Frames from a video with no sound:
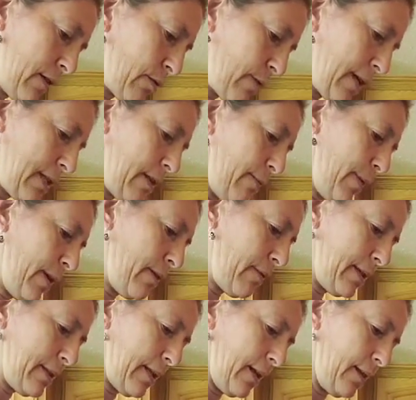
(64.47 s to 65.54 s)
this recipe
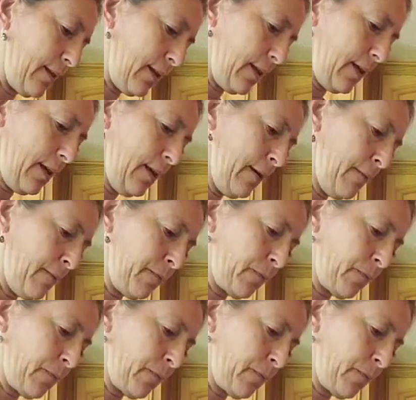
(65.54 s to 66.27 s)
recently,